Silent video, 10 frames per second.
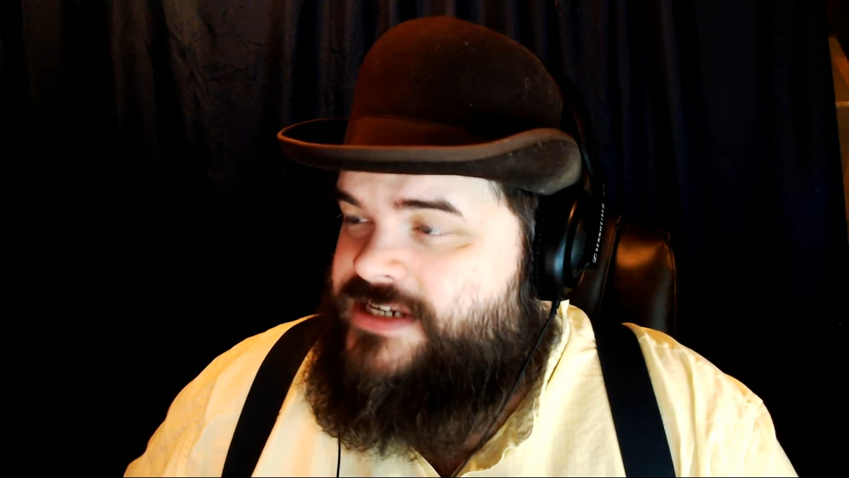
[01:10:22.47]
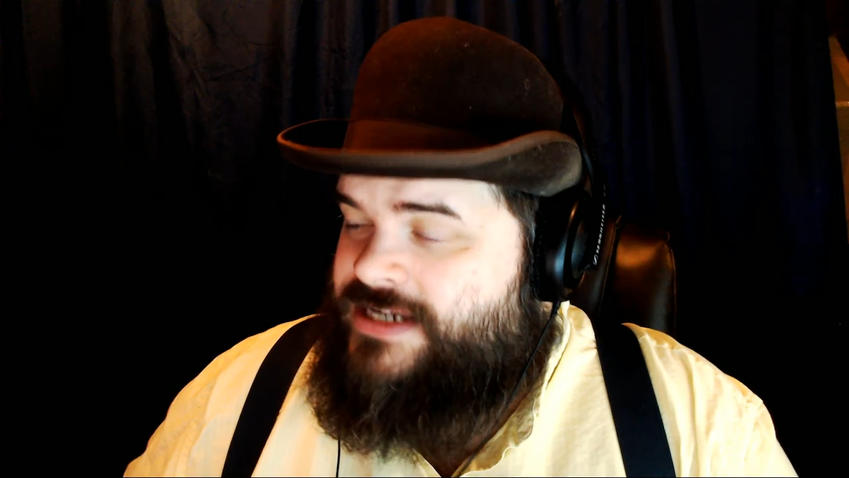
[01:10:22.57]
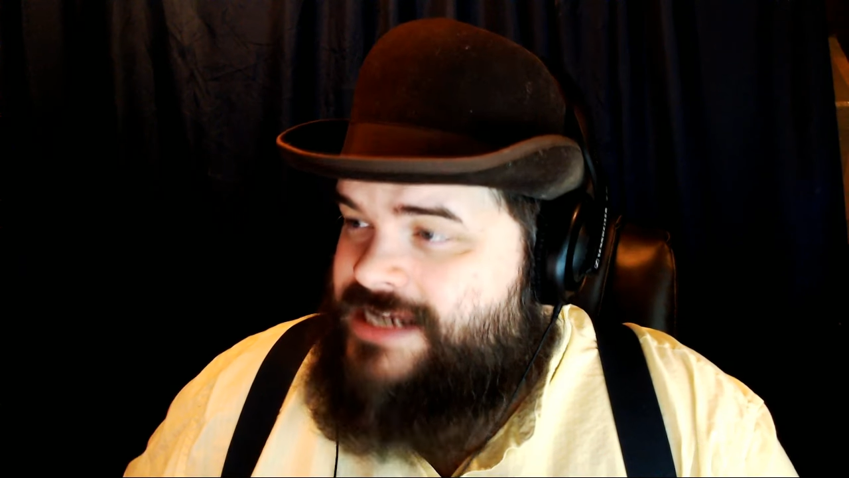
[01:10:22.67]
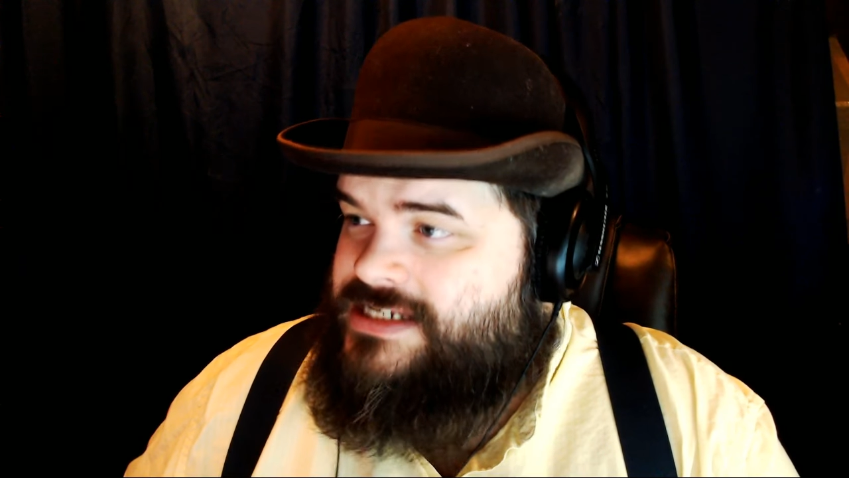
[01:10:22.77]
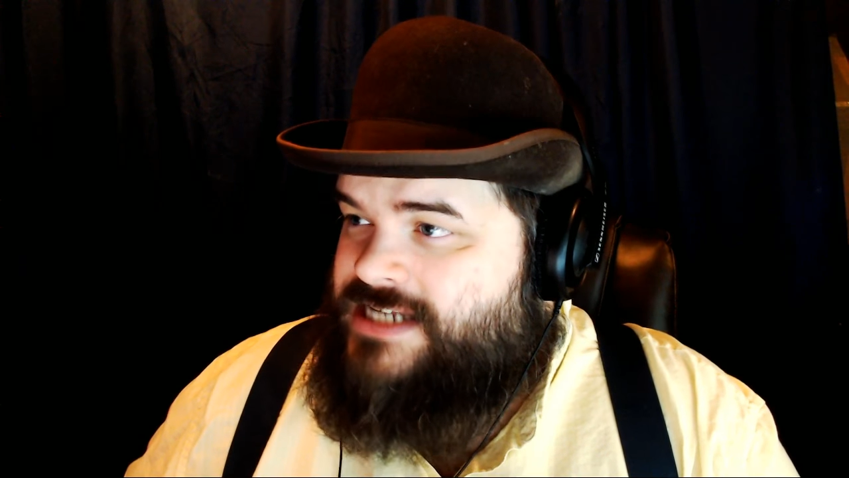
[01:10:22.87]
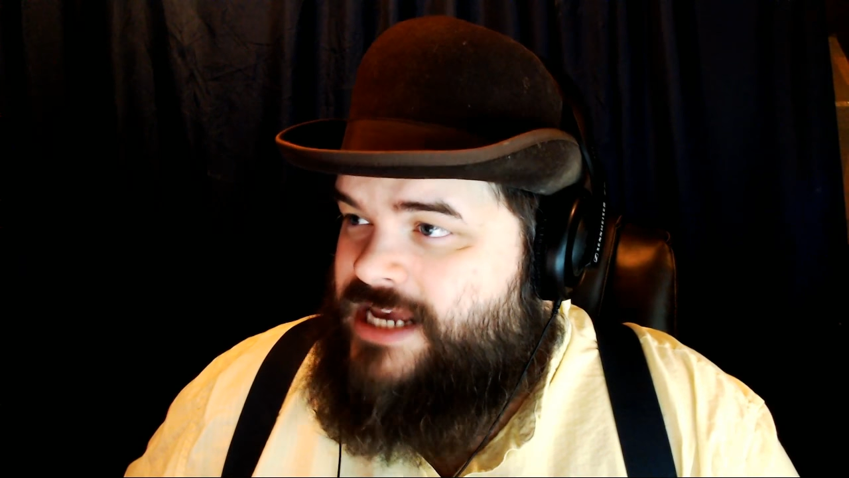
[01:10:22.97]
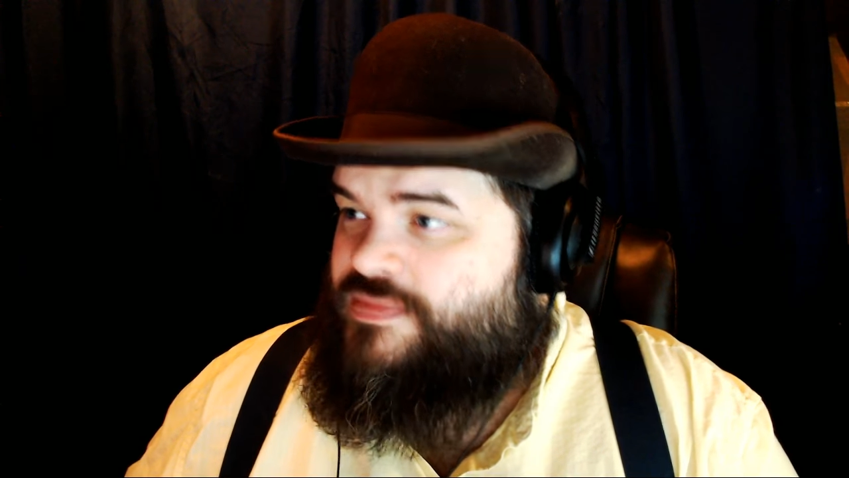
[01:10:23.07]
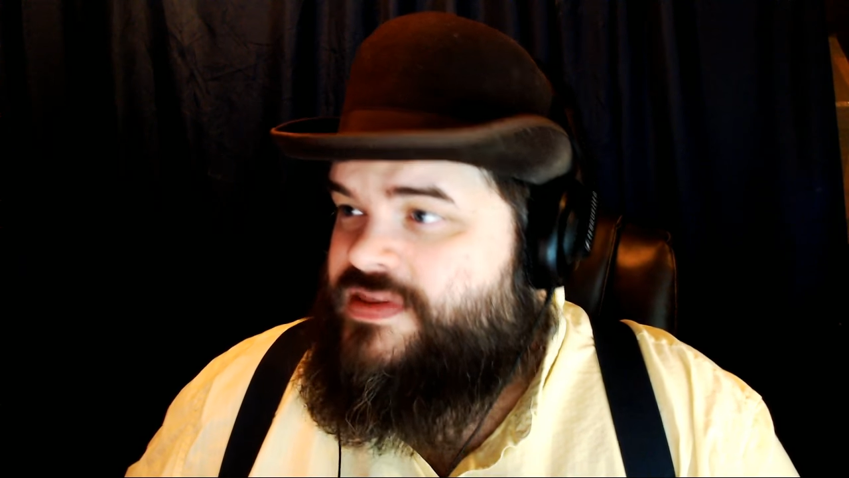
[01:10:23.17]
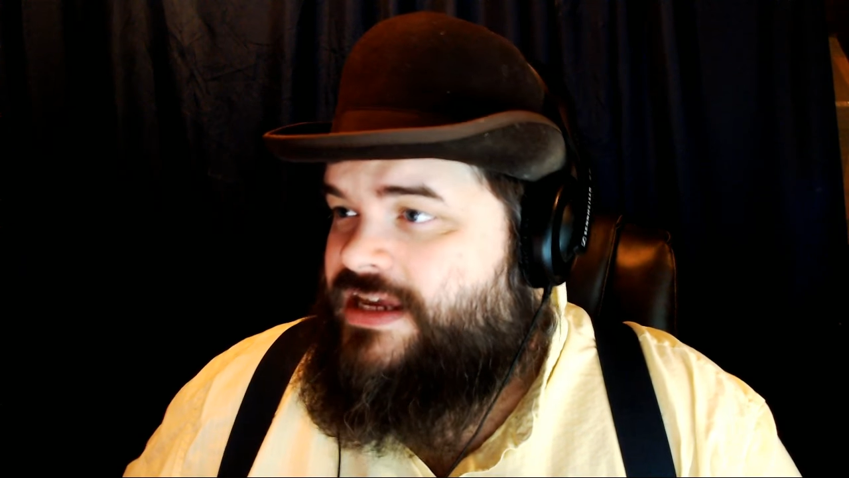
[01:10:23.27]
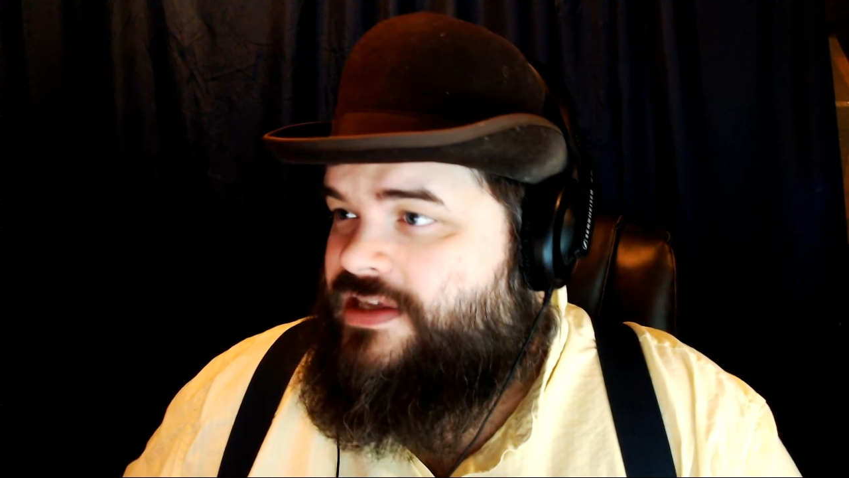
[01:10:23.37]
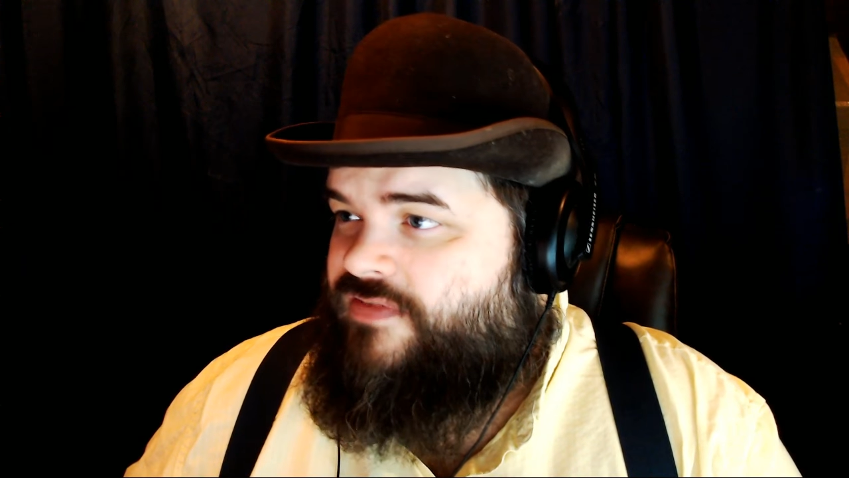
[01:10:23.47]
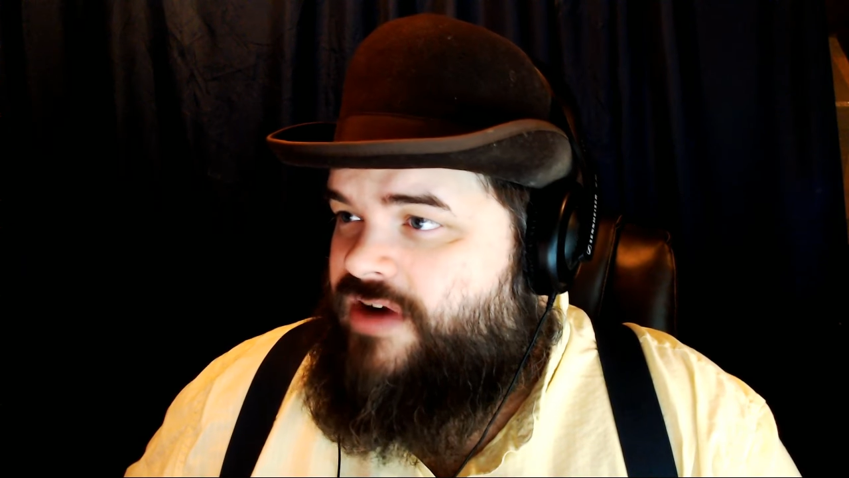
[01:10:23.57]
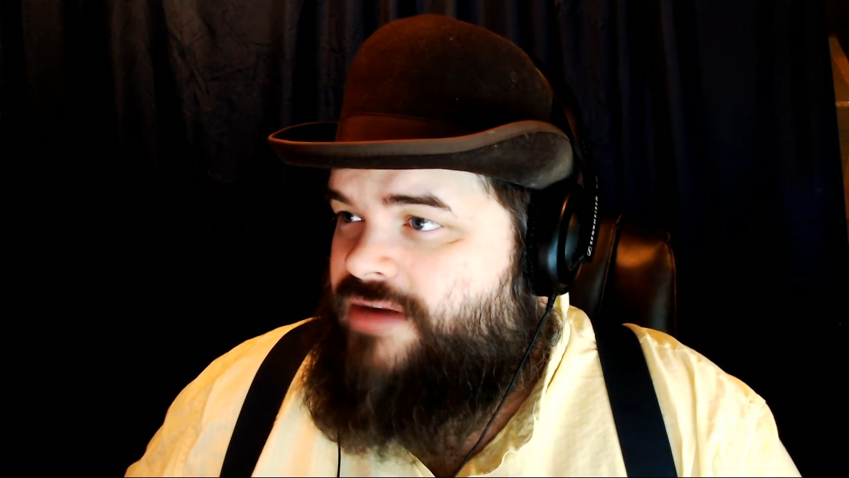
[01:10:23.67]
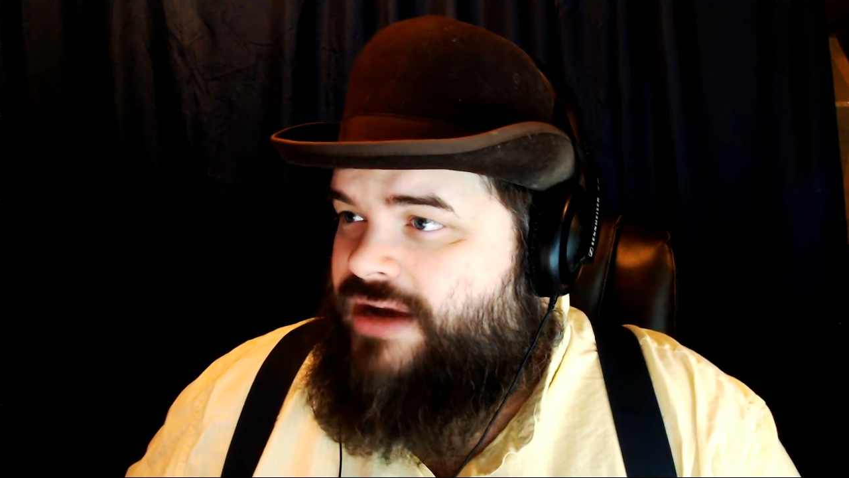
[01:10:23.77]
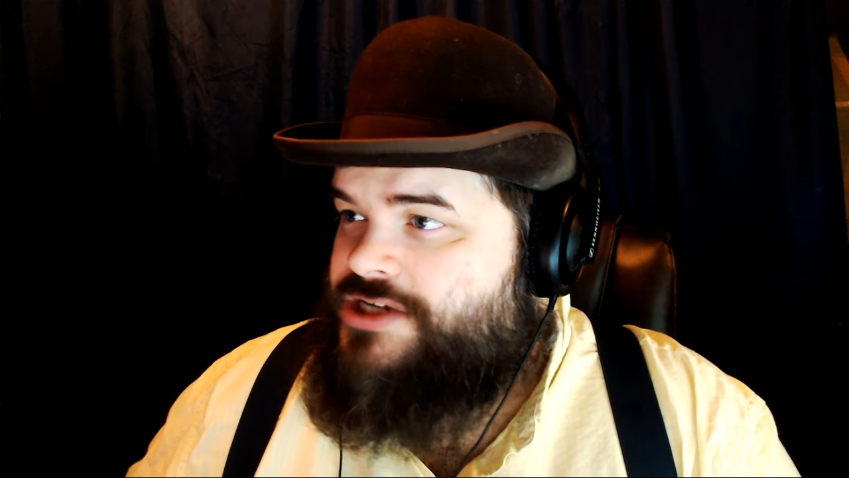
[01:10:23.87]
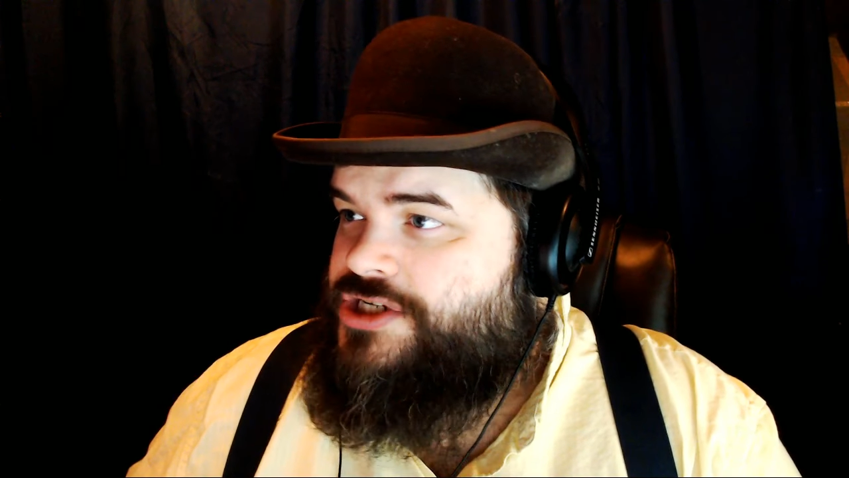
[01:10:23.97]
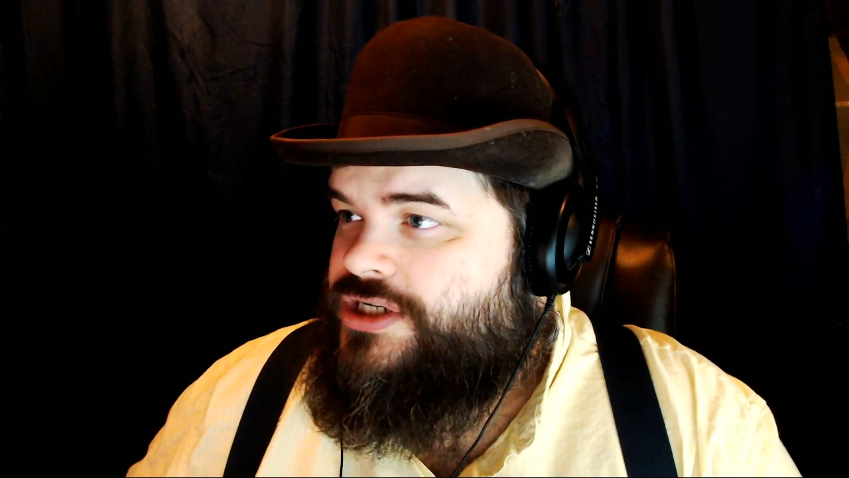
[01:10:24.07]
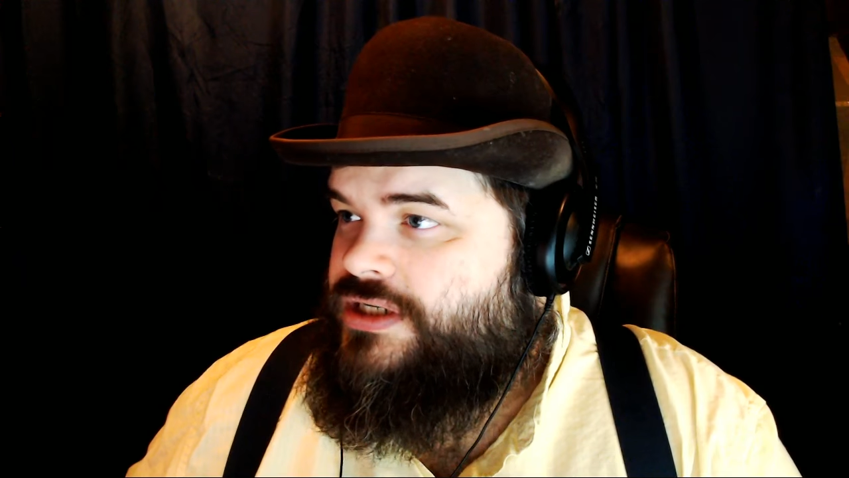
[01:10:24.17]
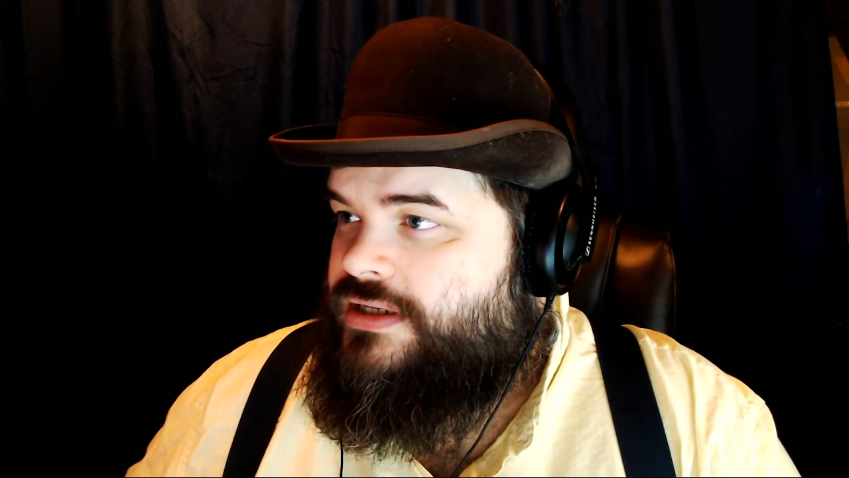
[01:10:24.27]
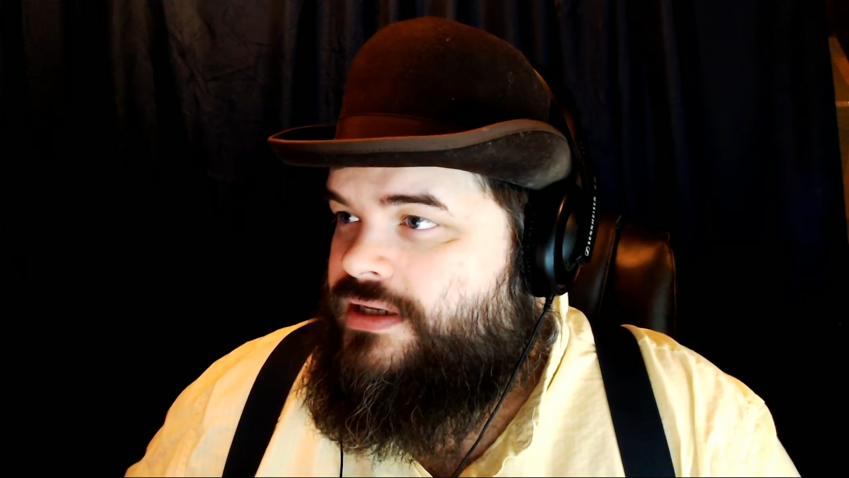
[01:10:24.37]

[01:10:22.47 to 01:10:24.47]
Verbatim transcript: nice tip, thank you very much,